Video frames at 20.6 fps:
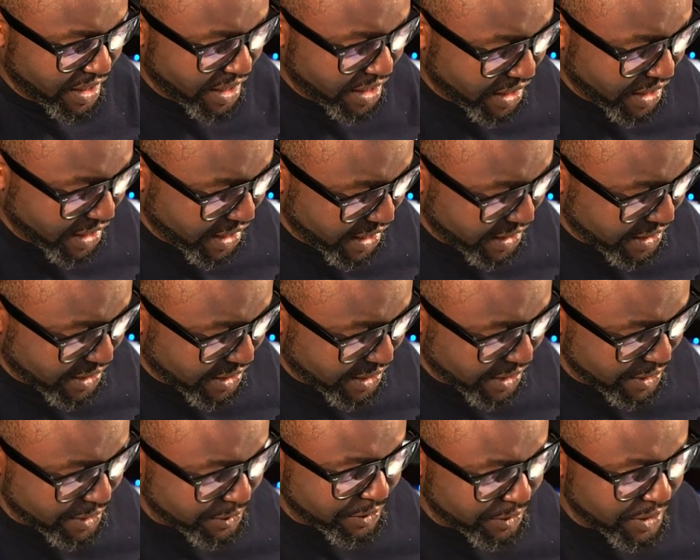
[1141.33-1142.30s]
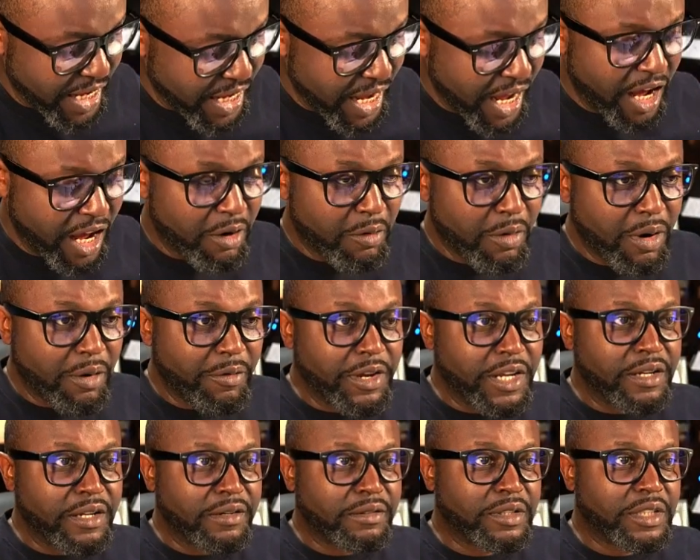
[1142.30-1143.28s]
All right, so now what
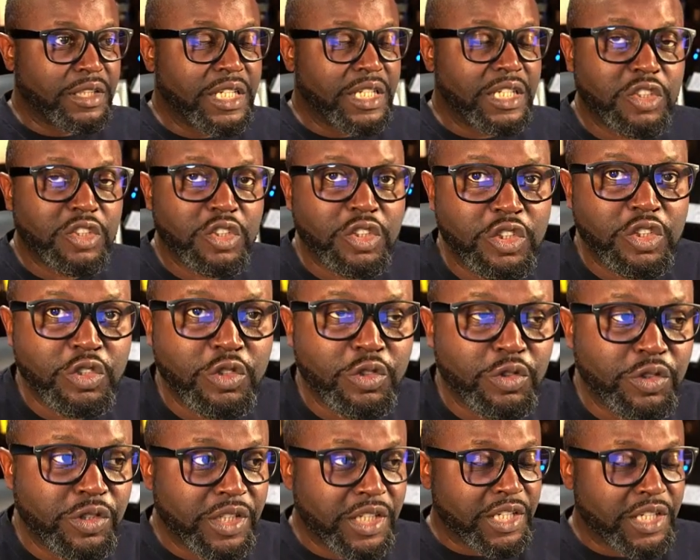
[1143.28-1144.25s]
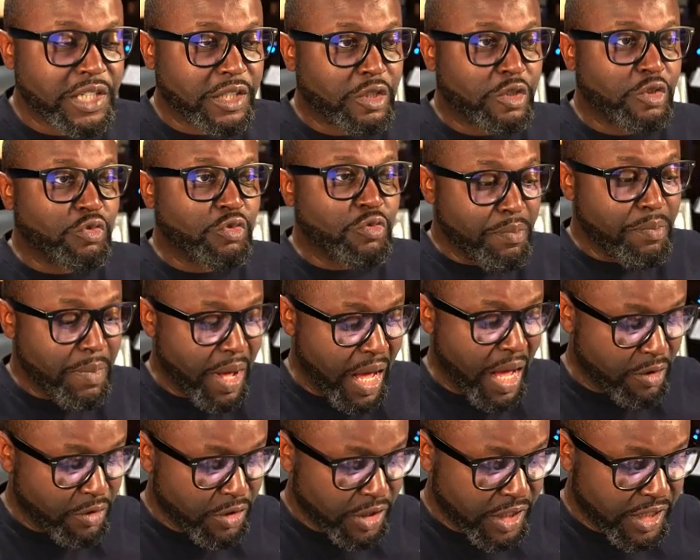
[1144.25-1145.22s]
we need to do is to
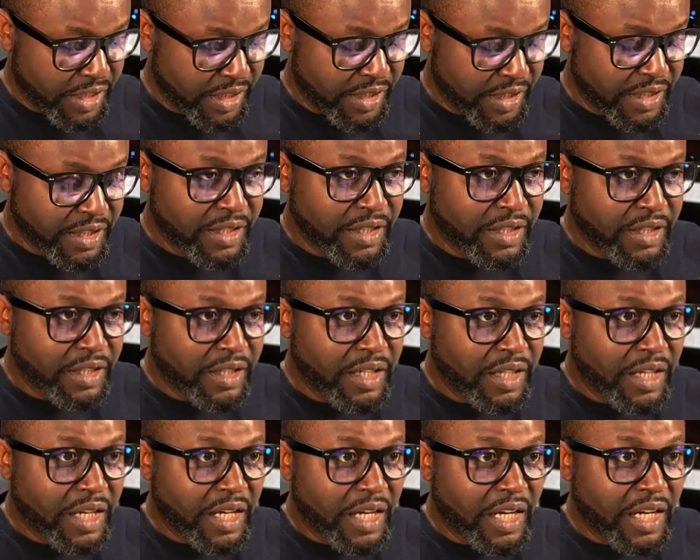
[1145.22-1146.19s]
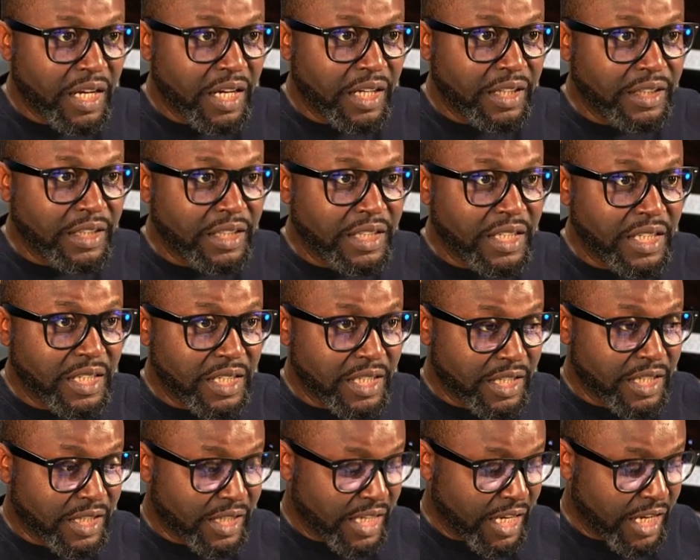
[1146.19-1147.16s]
mount
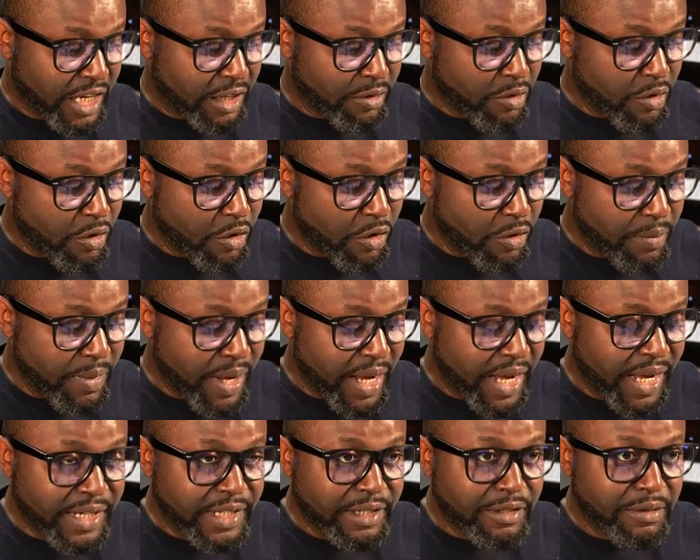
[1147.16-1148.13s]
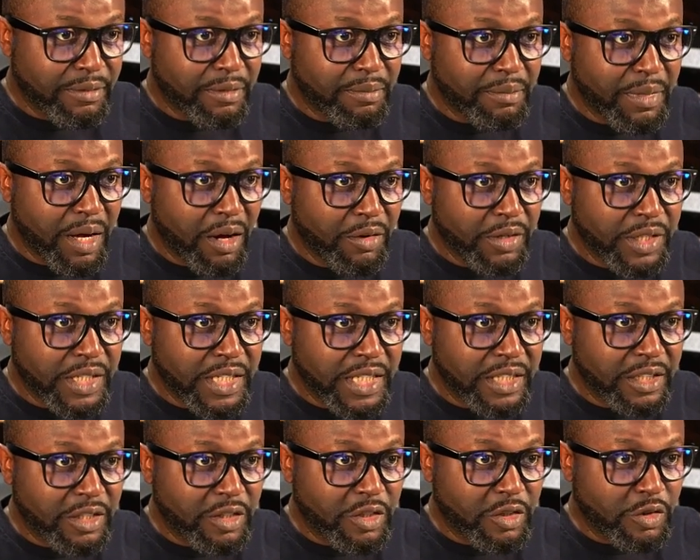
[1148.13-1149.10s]
this, and we'll mount
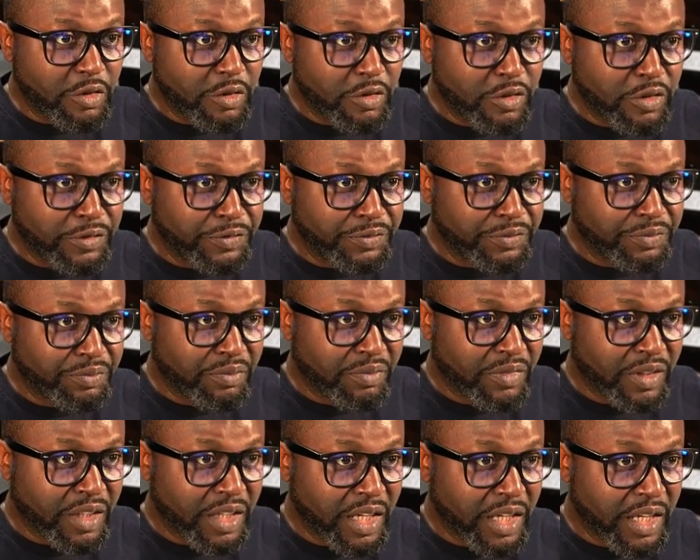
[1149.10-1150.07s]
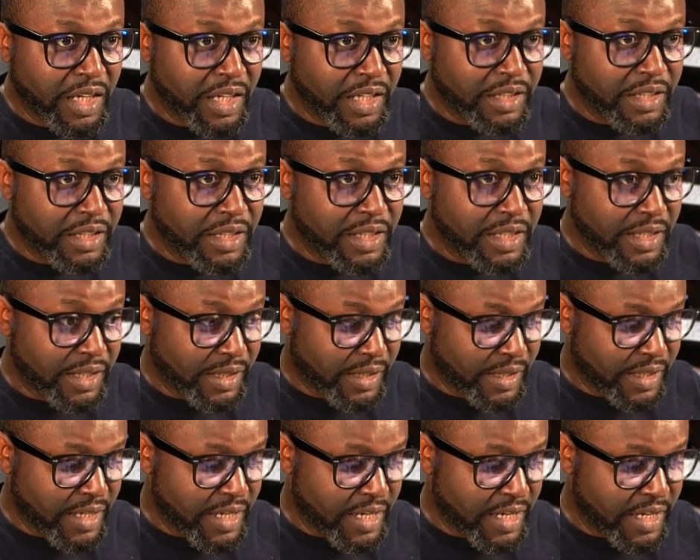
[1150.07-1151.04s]
it to
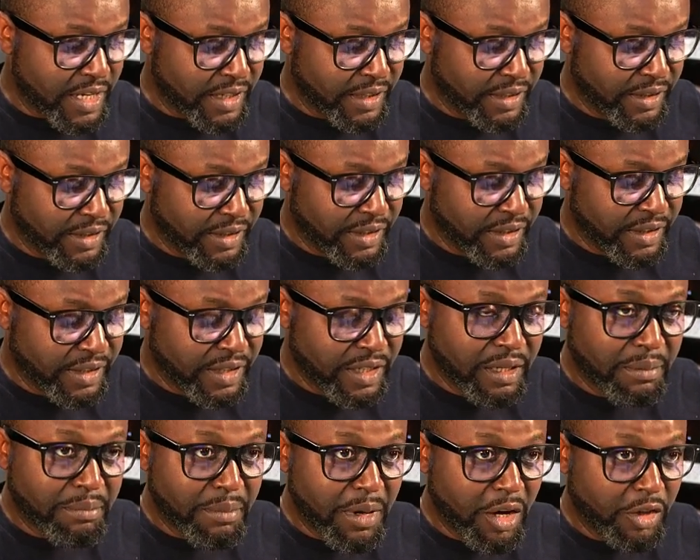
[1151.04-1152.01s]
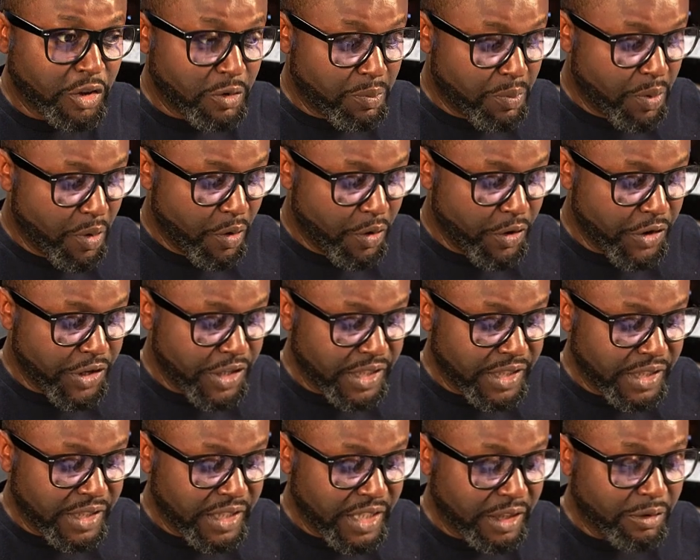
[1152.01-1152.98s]
this mount
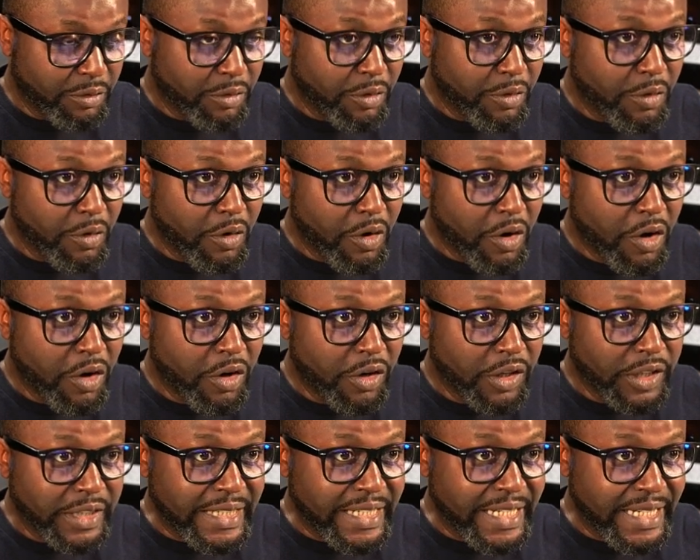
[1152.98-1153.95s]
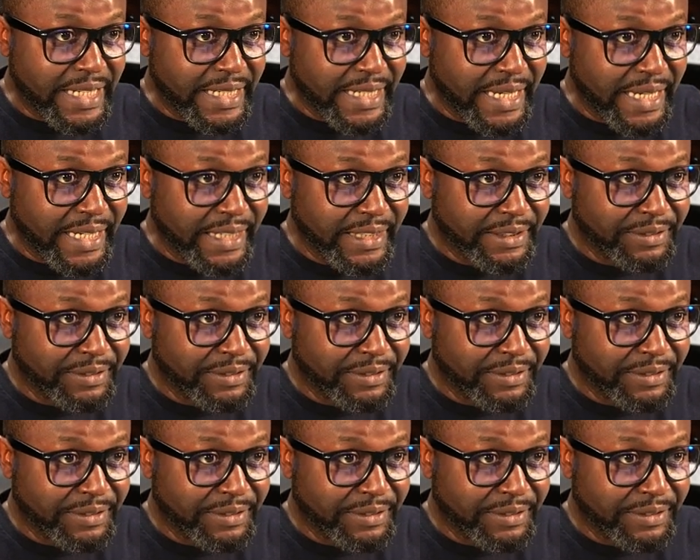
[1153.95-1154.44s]
point that we'll call data.